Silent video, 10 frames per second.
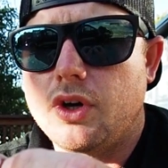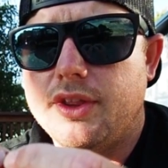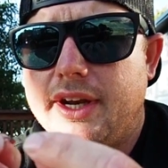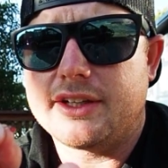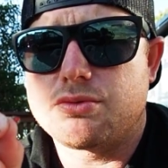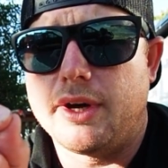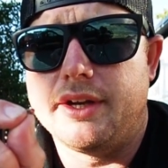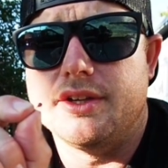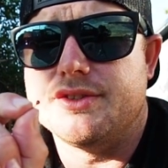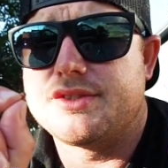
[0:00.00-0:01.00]
The next
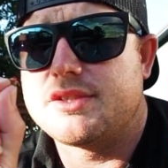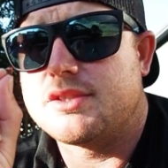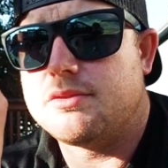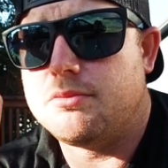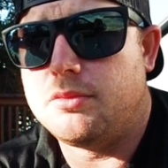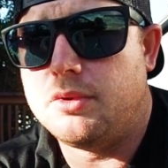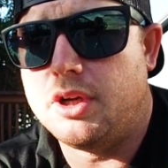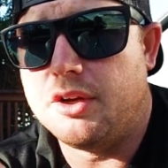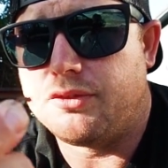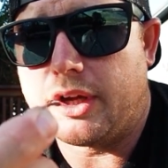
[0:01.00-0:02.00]
one is
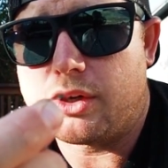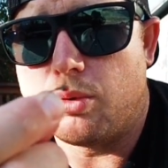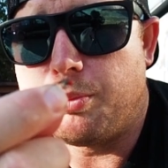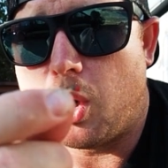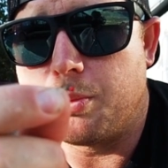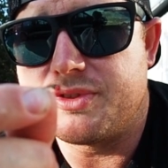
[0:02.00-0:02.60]
a fly called pole